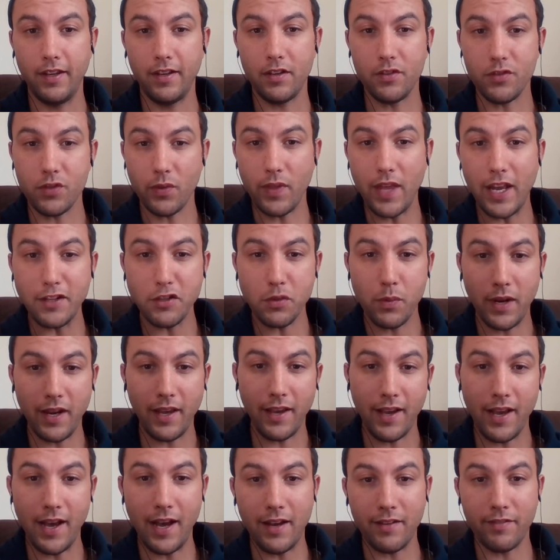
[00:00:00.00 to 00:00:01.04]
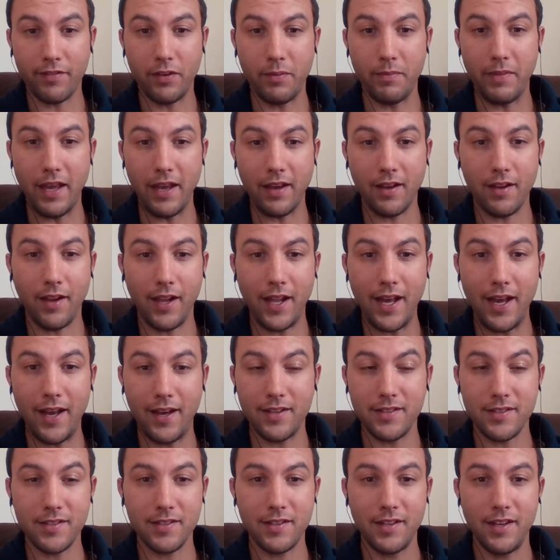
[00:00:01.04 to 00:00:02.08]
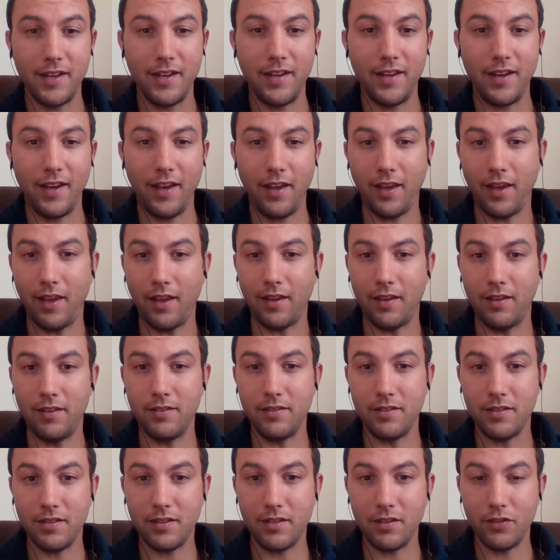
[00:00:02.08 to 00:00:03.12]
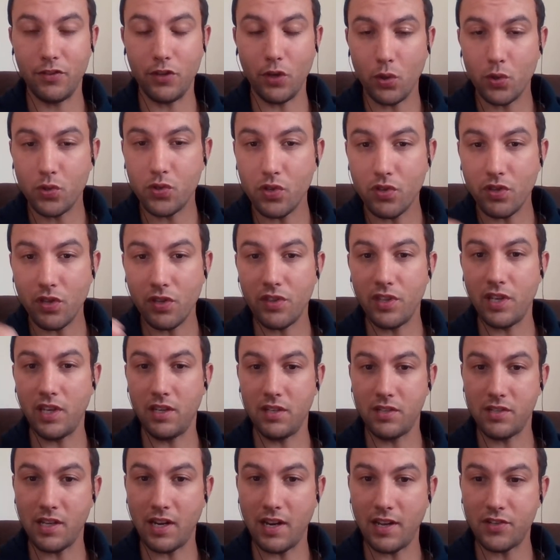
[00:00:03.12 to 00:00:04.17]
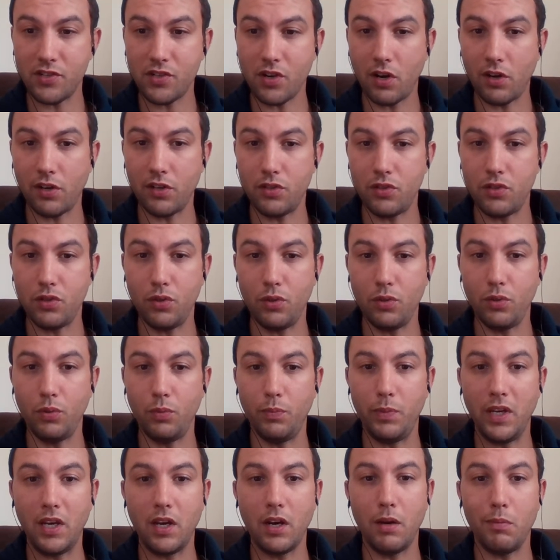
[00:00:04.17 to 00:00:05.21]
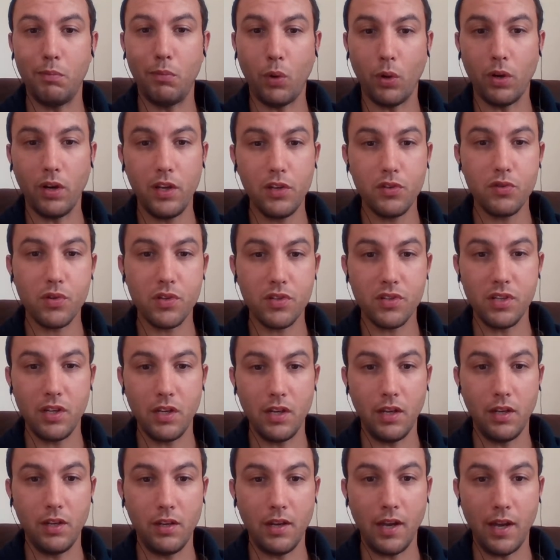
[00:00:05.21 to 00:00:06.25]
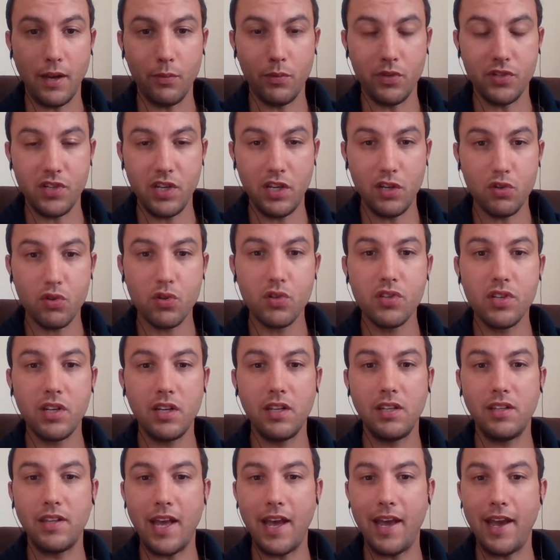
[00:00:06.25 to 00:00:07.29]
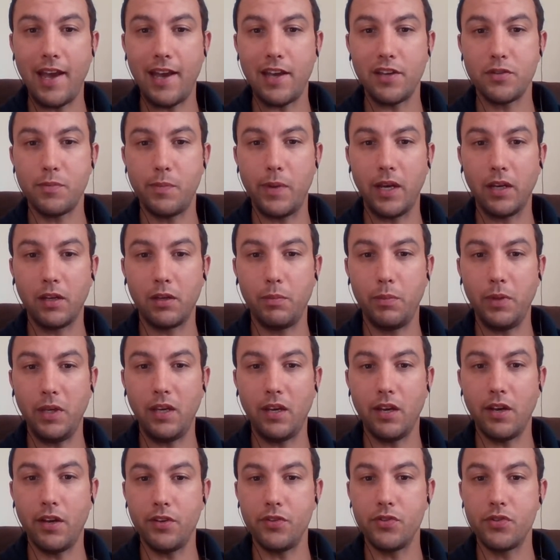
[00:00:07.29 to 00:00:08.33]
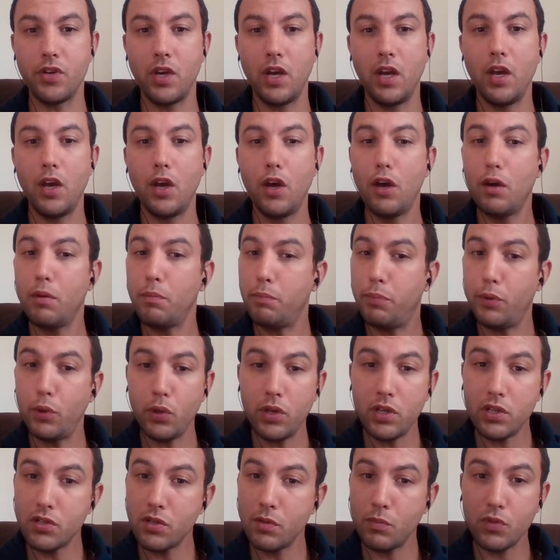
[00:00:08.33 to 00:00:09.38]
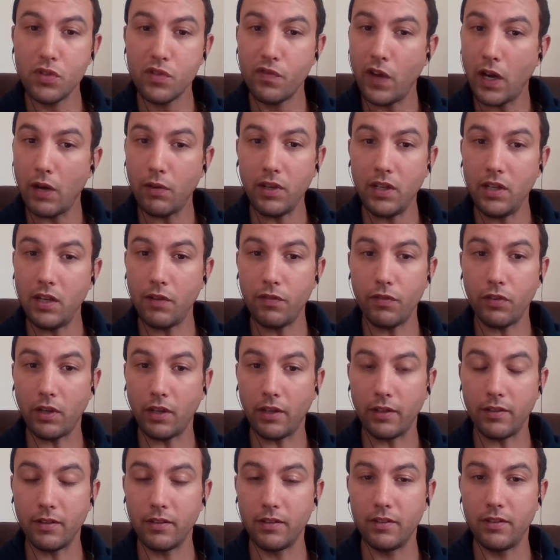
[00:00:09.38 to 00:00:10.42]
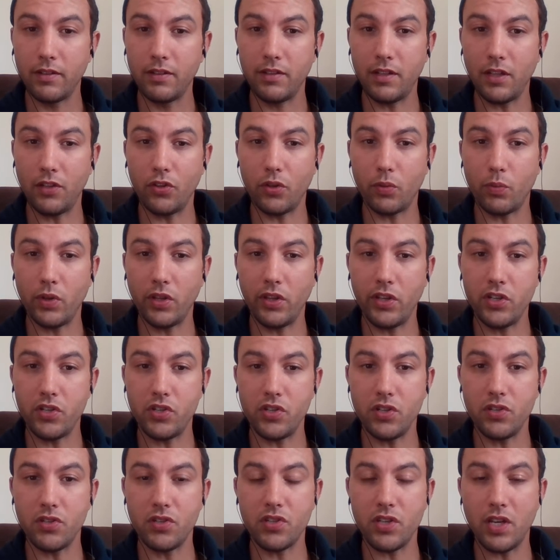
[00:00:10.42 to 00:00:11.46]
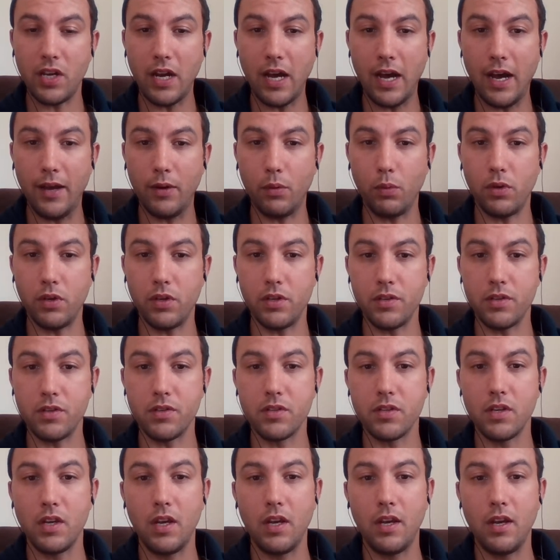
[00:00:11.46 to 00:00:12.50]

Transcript: So that's what I got from that class. And those are the things that I started to become more interested in. I was interested in that aspect because Buddhism was very different than the religions that I was